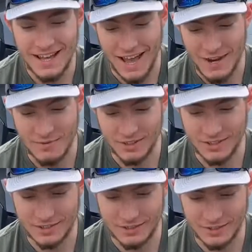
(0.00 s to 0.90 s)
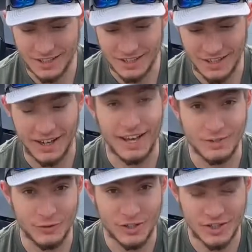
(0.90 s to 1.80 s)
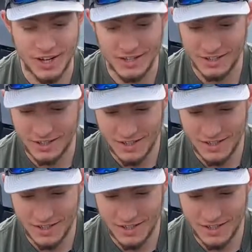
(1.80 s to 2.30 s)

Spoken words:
Anyone can use it and catch fish on it.